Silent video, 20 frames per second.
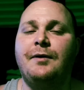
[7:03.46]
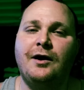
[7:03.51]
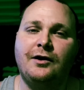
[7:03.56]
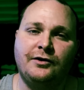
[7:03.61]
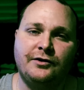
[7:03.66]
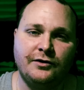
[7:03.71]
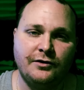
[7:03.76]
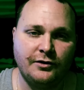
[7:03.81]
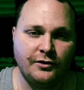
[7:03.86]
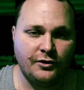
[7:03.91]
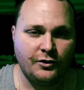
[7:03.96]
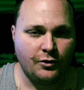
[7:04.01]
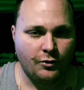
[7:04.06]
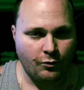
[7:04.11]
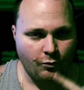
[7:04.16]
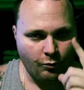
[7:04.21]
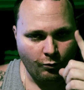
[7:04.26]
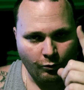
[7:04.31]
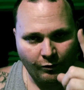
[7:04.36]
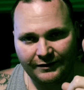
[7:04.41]
Butler,
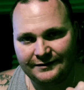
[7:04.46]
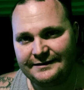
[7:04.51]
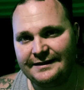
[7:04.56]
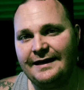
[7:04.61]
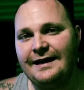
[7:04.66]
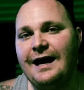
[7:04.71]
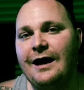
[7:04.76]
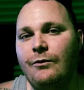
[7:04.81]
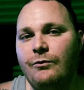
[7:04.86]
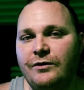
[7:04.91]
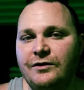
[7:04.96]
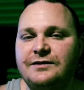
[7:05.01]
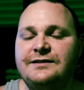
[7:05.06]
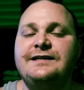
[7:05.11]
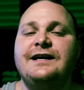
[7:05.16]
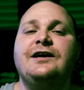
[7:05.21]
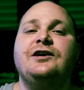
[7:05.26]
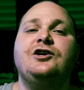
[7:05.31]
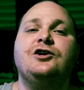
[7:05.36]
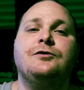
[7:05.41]
one thing I will
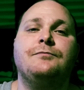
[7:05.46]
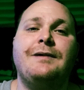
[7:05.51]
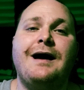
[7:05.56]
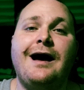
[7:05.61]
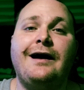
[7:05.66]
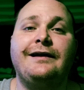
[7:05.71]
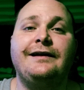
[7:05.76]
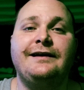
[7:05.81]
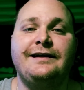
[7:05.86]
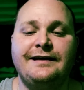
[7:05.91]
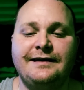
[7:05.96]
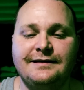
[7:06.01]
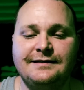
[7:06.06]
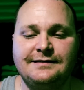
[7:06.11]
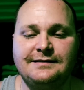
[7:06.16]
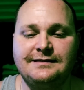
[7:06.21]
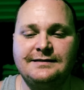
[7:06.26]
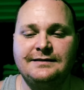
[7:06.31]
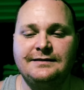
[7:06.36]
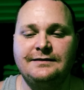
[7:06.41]
tell you about it
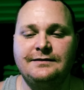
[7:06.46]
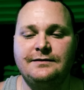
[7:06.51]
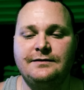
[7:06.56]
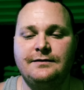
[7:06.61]
is